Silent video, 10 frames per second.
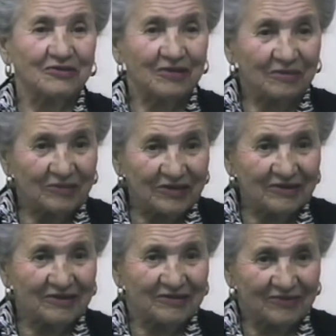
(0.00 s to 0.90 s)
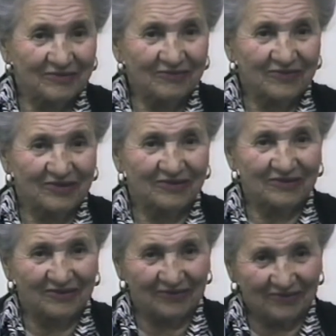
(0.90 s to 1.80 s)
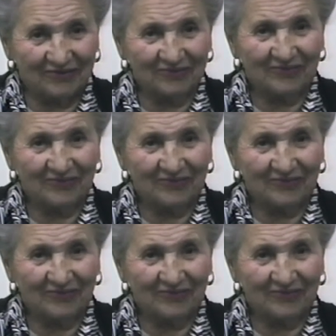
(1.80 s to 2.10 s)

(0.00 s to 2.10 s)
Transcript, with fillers: not an American citizen